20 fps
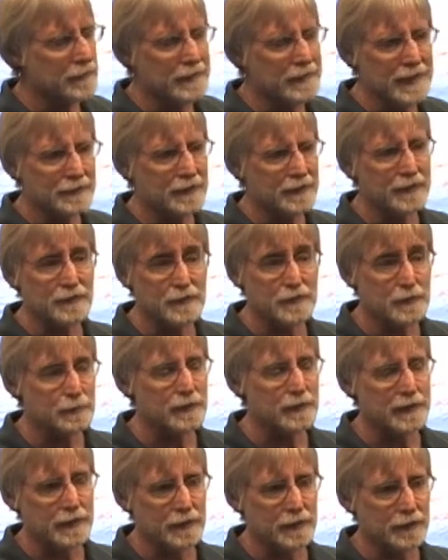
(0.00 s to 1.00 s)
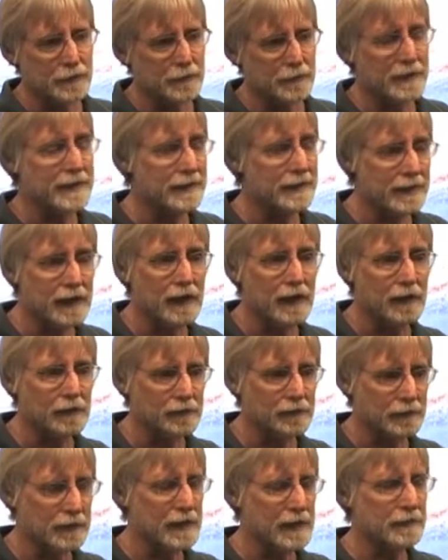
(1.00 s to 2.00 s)
NASA has no plans right now,
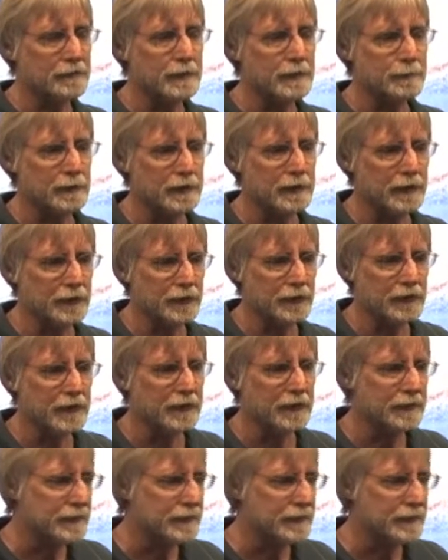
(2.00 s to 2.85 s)
concrete plans,